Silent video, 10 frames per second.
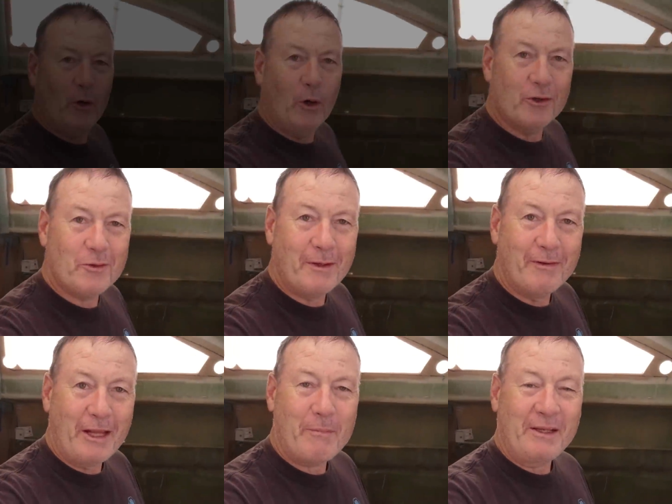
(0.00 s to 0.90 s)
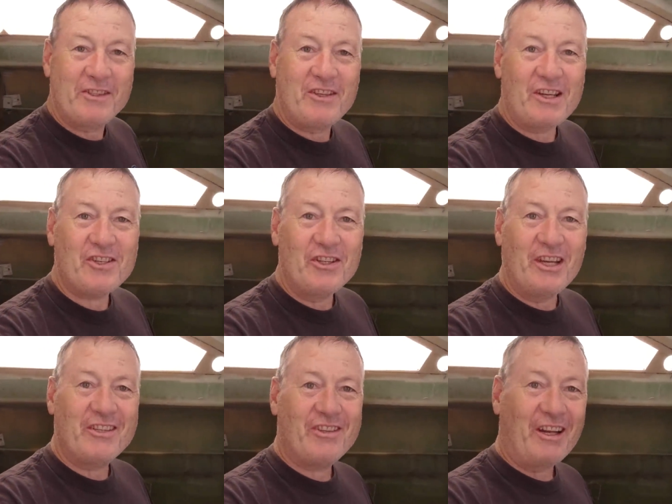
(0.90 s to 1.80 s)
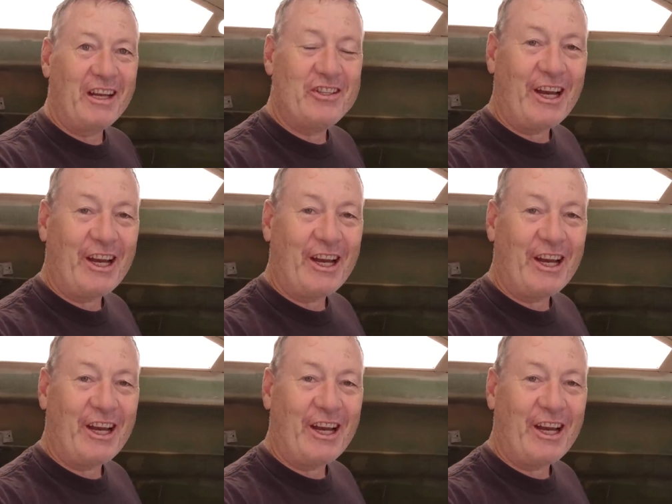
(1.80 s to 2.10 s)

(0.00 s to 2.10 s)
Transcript: Well, it was a bit of an epic session yesterday.